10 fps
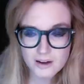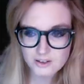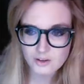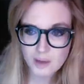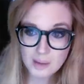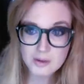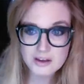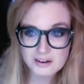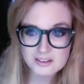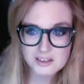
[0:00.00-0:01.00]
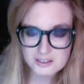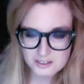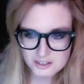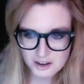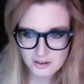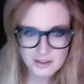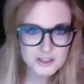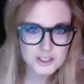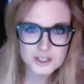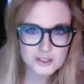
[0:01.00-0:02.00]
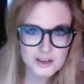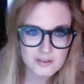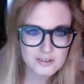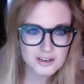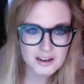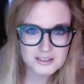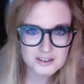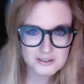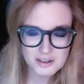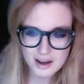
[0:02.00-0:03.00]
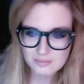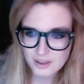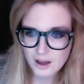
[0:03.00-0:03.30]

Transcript: to. Maybe in a season two. She should definitely get to do that.